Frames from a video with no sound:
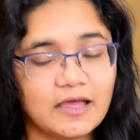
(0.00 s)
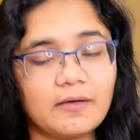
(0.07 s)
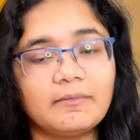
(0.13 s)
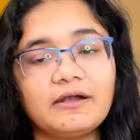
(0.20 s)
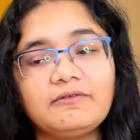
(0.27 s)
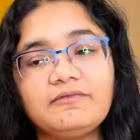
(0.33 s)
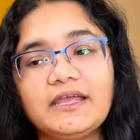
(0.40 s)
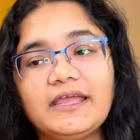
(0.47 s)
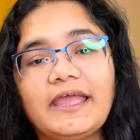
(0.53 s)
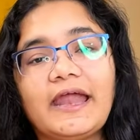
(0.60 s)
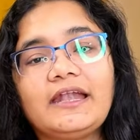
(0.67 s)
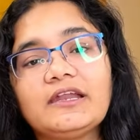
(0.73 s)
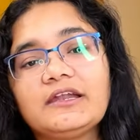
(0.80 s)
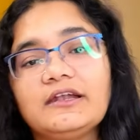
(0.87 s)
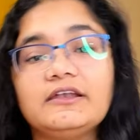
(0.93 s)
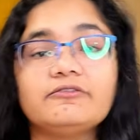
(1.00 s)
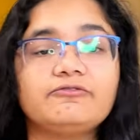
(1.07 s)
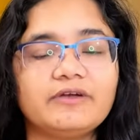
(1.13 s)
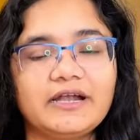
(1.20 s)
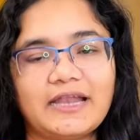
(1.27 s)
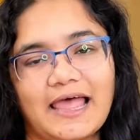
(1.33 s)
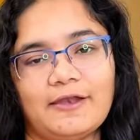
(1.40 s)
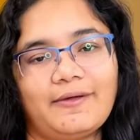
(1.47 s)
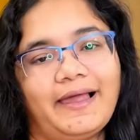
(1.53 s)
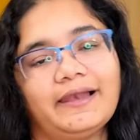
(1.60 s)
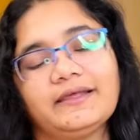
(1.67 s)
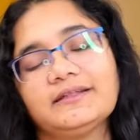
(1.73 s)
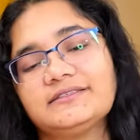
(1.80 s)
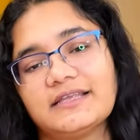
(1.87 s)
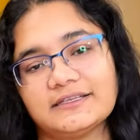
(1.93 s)
but we get different
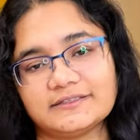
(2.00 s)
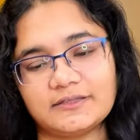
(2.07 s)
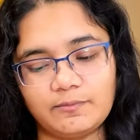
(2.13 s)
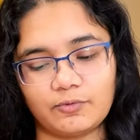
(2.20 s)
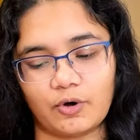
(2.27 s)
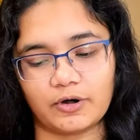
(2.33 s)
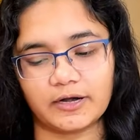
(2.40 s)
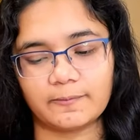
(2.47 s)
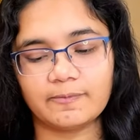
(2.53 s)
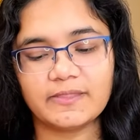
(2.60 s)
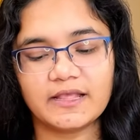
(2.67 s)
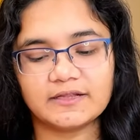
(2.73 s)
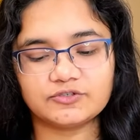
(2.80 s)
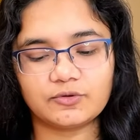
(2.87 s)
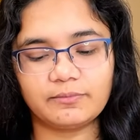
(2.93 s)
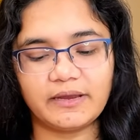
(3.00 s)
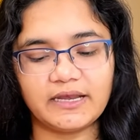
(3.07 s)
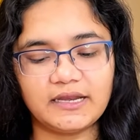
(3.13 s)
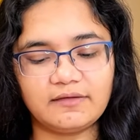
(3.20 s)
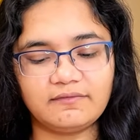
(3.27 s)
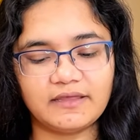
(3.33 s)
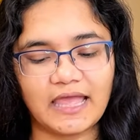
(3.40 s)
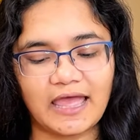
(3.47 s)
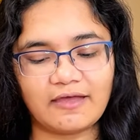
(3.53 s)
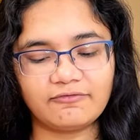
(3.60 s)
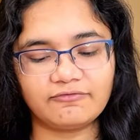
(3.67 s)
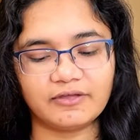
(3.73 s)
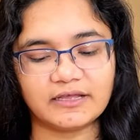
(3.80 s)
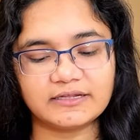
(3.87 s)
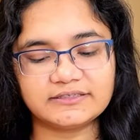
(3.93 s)
haloalkenes as the product. So mainly we have
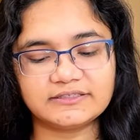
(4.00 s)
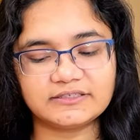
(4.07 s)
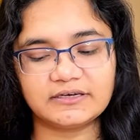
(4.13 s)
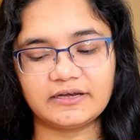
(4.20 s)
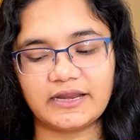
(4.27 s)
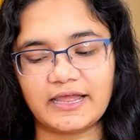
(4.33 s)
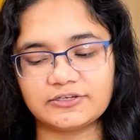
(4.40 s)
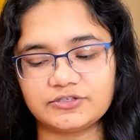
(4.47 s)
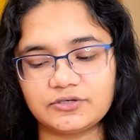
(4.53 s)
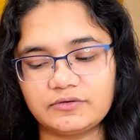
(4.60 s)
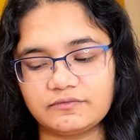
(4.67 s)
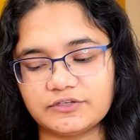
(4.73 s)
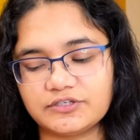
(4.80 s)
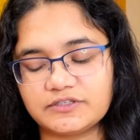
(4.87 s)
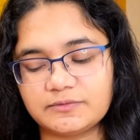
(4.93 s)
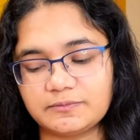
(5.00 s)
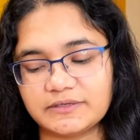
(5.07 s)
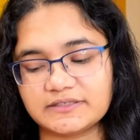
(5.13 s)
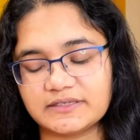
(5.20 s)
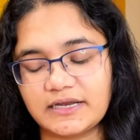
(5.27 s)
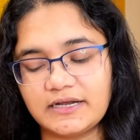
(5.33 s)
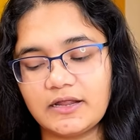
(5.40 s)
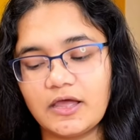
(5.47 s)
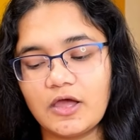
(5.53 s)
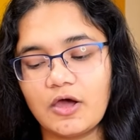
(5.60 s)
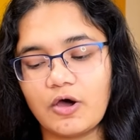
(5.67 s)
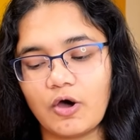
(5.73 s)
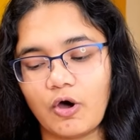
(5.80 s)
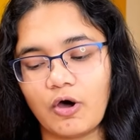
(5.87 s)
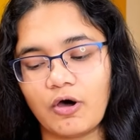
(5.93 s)
Finkelstein reaction, which is present
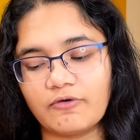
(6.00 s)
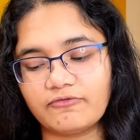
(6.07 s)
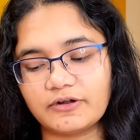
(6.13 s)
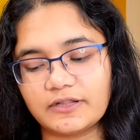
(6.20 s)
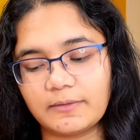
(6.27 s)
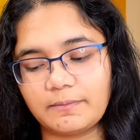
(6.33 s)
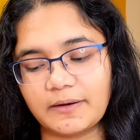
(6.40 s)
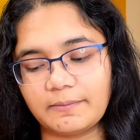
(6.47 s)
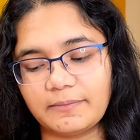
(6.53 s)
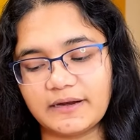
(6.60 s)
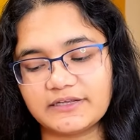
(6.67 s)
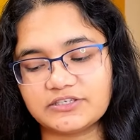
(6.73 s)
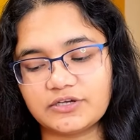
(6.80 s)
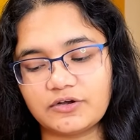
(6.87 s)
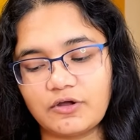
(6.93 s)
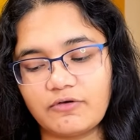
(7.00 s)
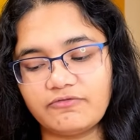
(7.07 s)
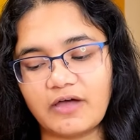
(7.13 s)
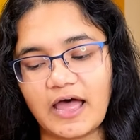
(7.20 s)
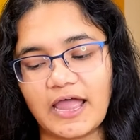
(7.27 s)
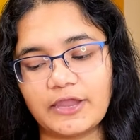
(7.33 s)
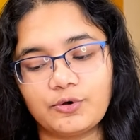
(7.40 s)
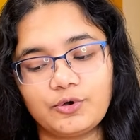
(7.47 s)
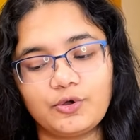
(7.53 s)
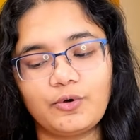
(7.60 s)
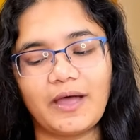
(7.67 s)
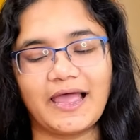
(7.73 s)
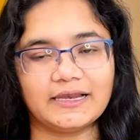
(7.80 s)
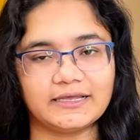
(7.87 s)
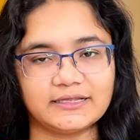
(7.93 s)
for the preparation of
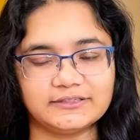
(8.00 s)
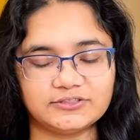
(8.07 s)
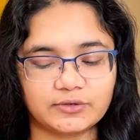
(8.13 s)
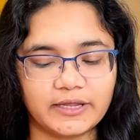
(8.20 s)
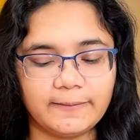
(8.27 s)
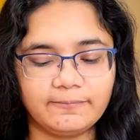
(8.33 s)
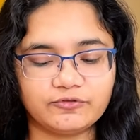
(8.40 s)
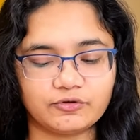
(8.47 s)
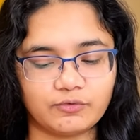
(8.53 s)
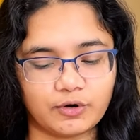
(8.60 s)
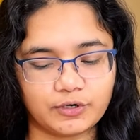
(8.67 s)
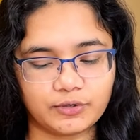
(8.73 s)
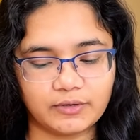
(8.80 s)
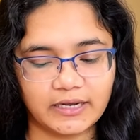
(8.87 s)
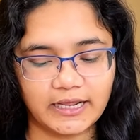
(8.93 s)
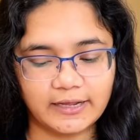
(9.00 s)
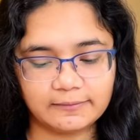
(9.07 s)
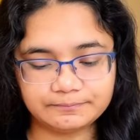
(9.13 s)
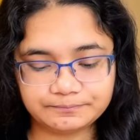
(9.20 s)
iodoalkenes. Okay, so what you take,